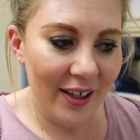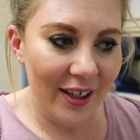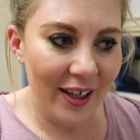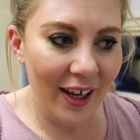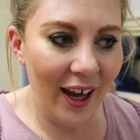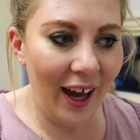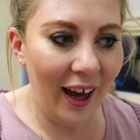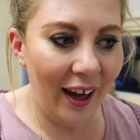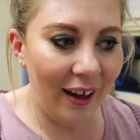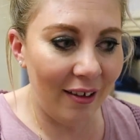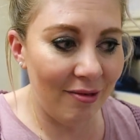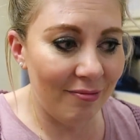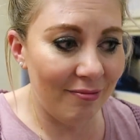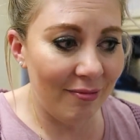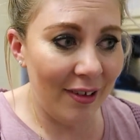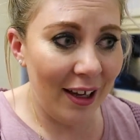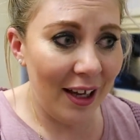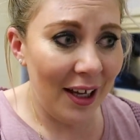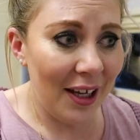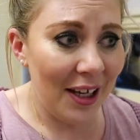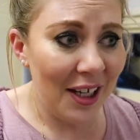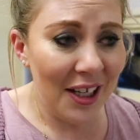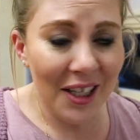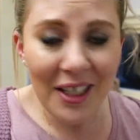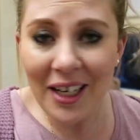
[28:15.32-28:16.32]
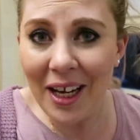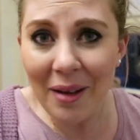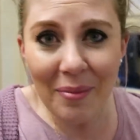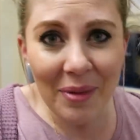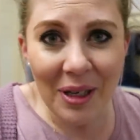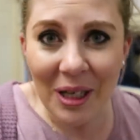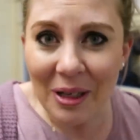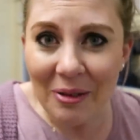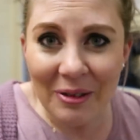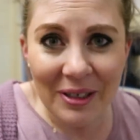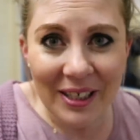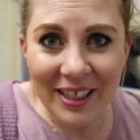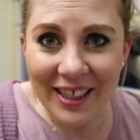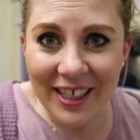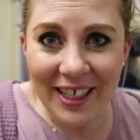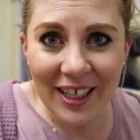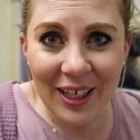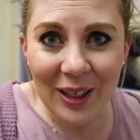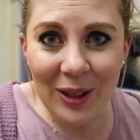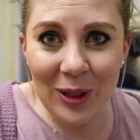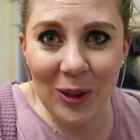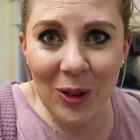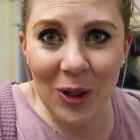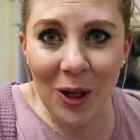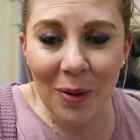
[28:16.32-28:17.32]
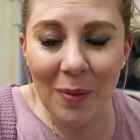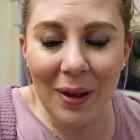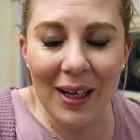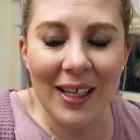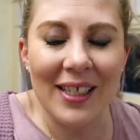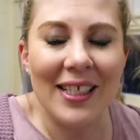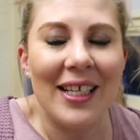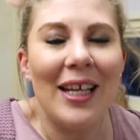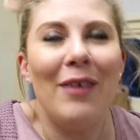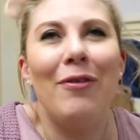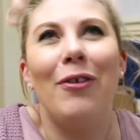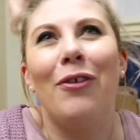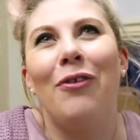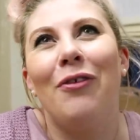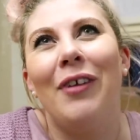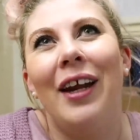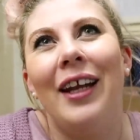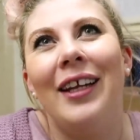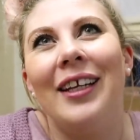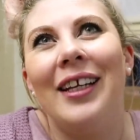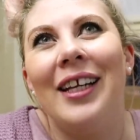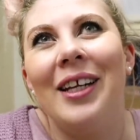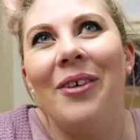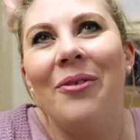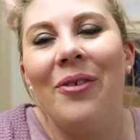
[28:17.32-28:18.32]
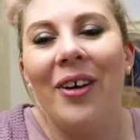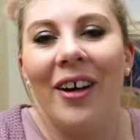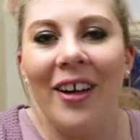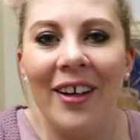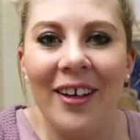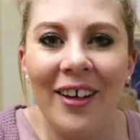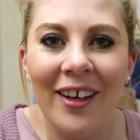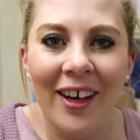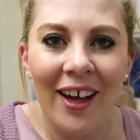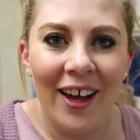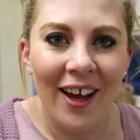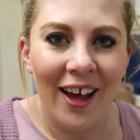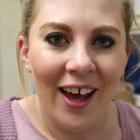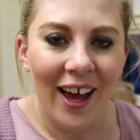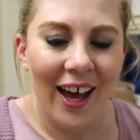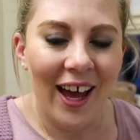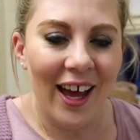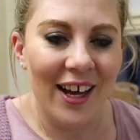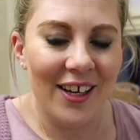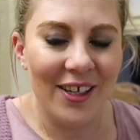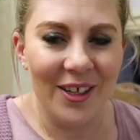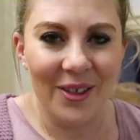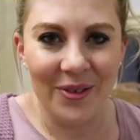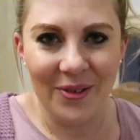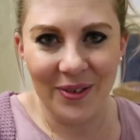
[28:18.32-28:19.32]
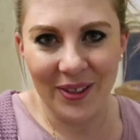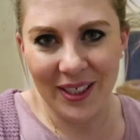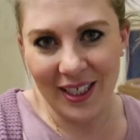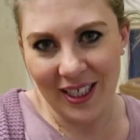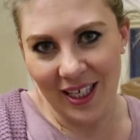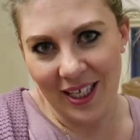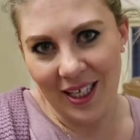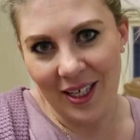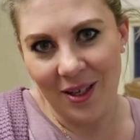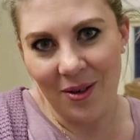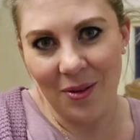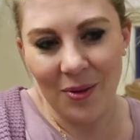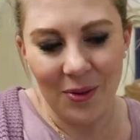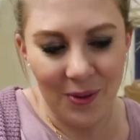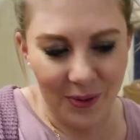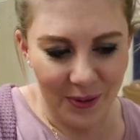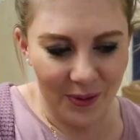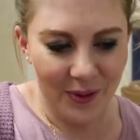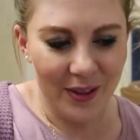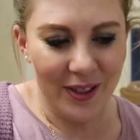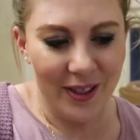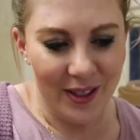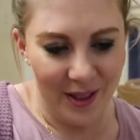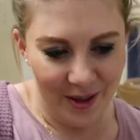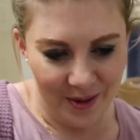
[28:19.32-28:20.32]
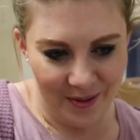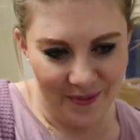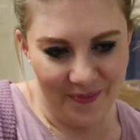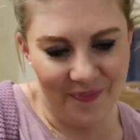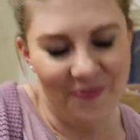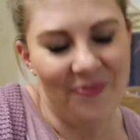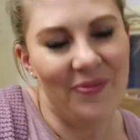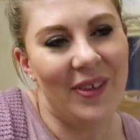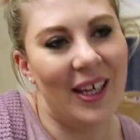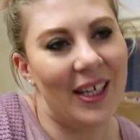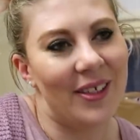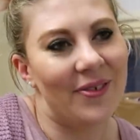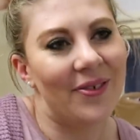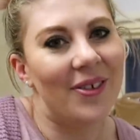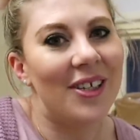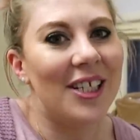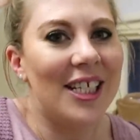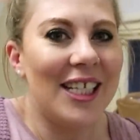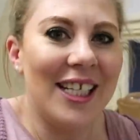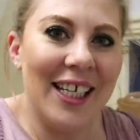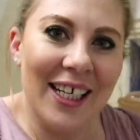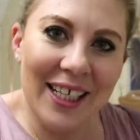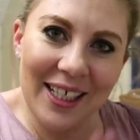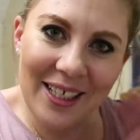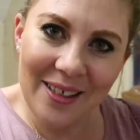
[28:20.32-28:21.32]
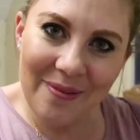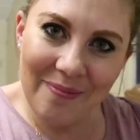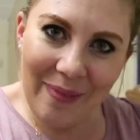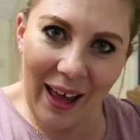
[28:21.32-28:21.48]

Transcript: yeah. Let me know what you think in the comments, leave a friendly one, and I will see you all soon. Thanks for watching.